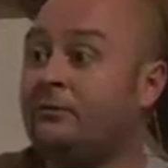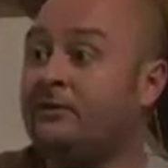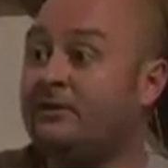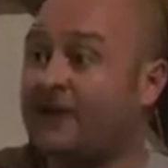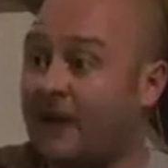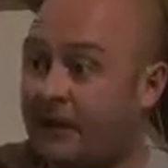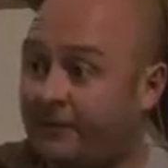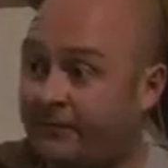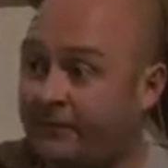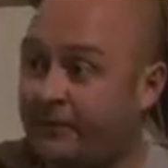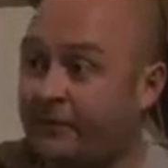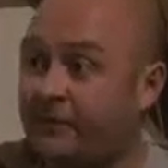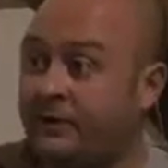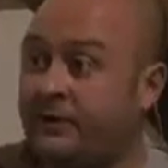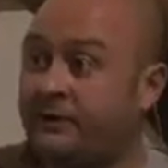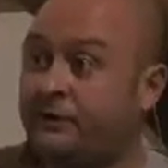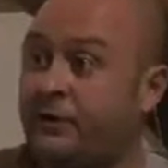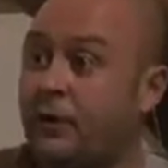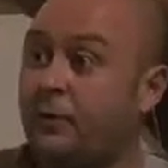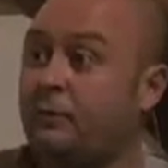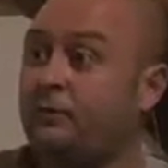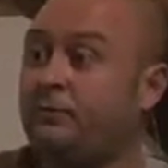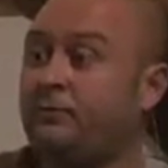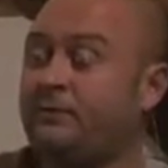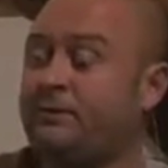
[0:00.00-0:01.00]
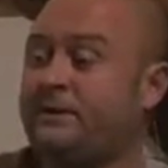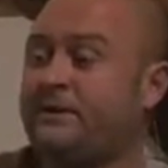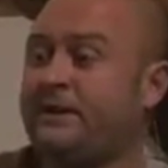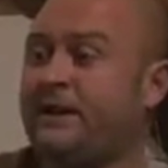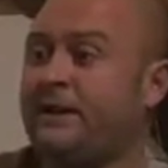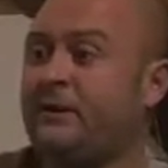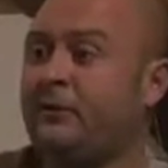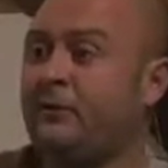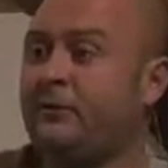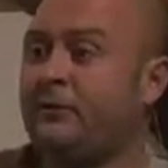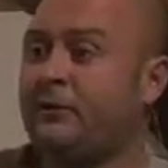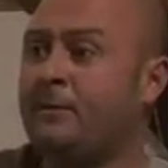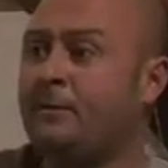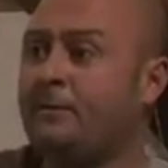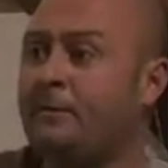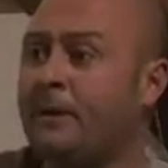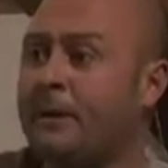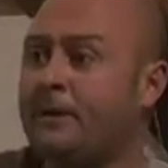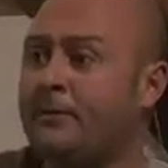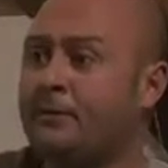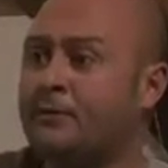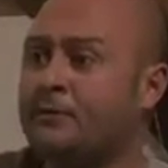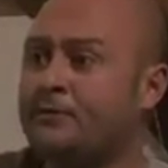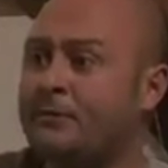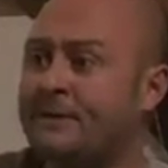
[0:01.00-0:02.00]
Definitely don't steal other
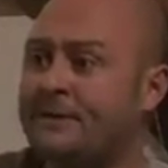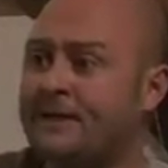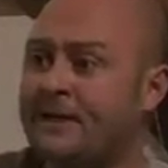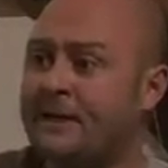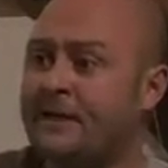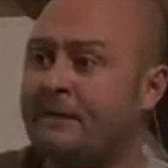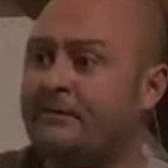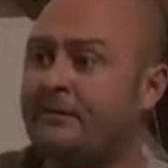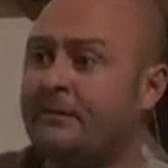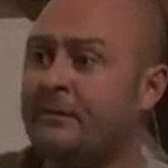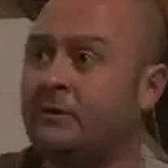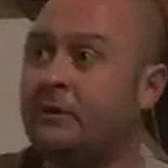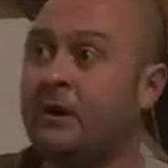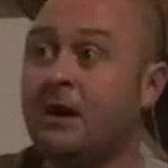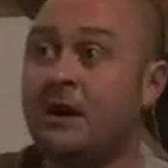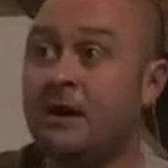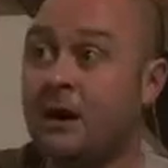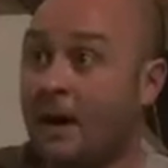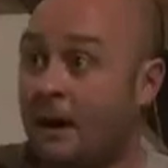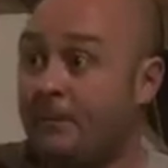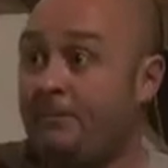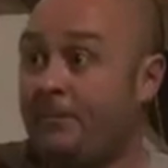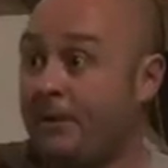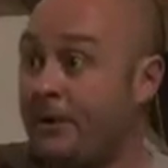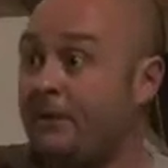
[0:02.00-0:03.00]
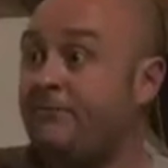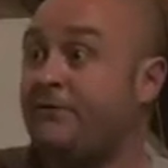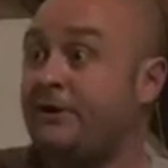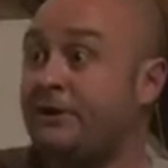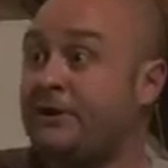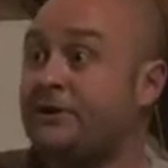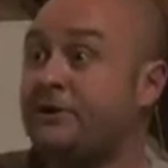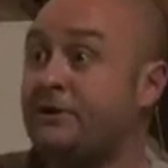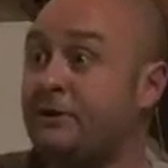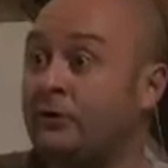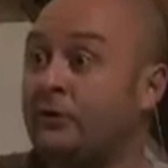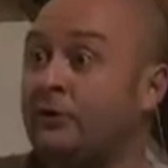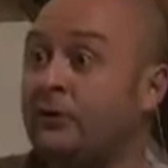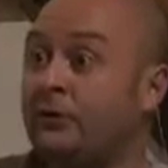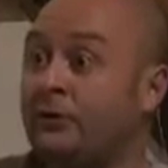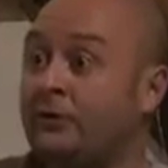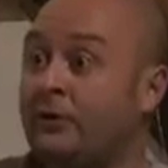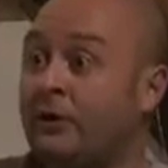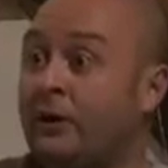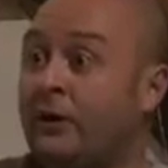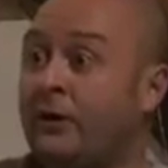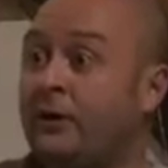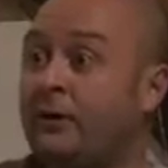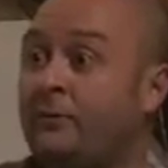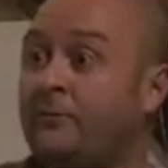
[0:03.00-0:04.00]
people's material, and be original,
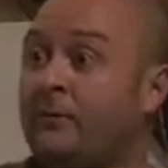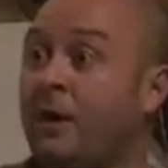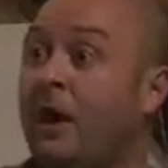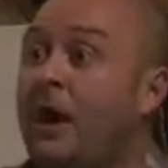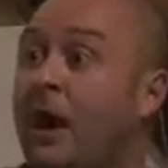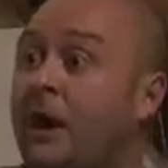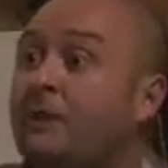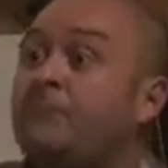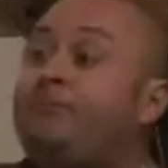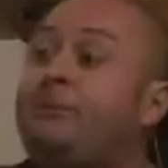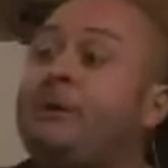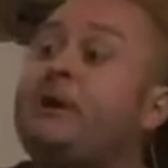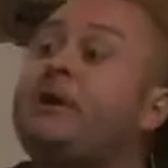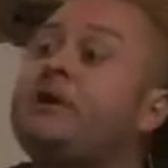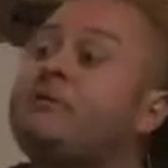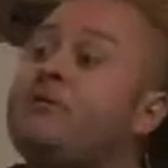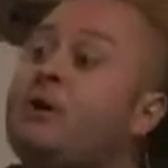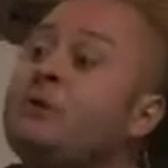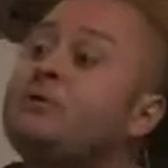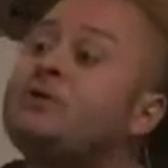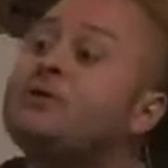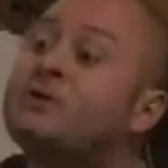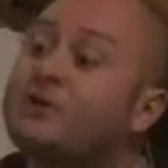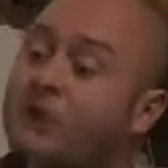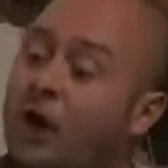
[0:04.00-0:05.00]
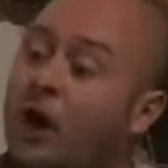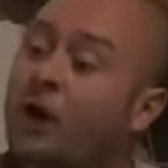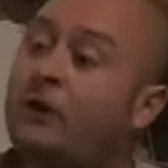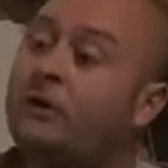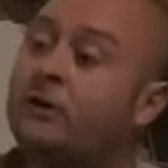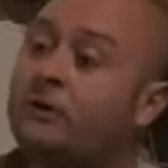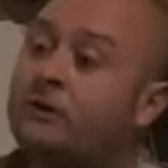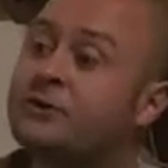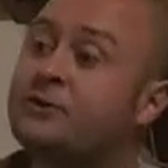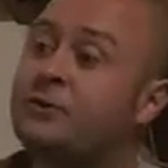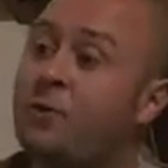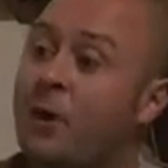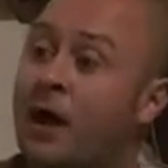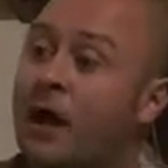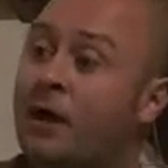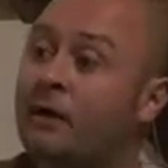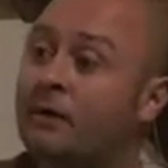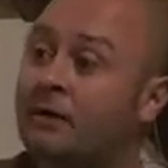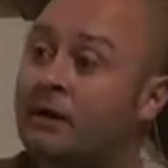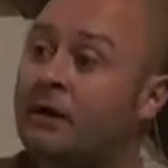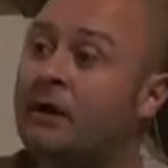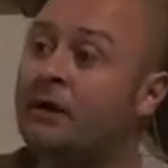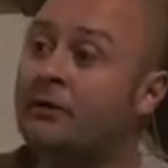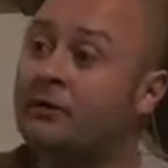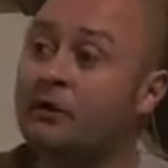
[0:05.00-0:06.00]
and be your own style as well.